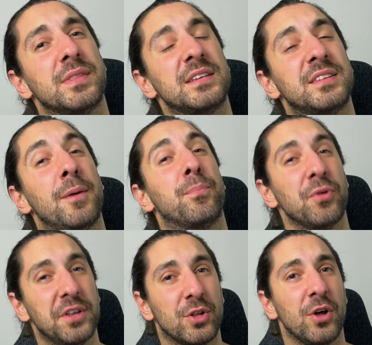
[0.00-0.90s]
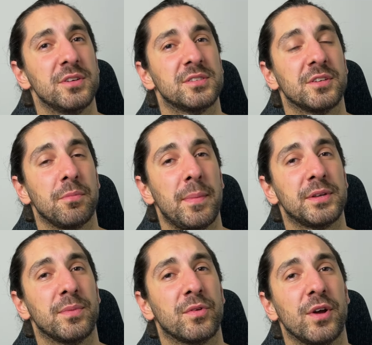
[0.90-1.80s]
they sound pretty close to the
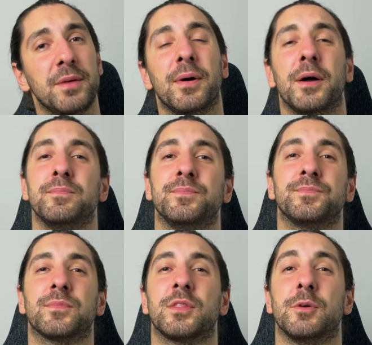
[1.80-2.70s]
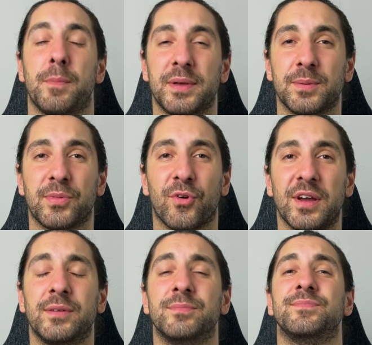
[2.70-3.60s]
Momentum 3, but the Momentum
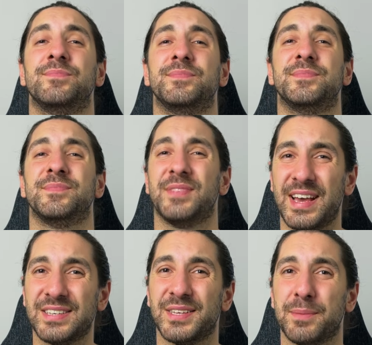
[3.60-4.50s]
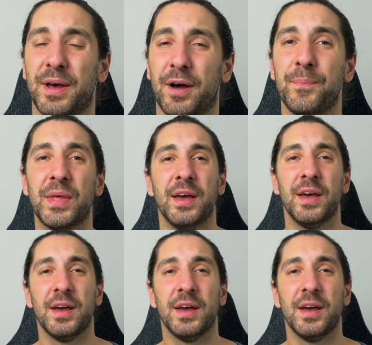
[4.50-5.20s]
3, easily better.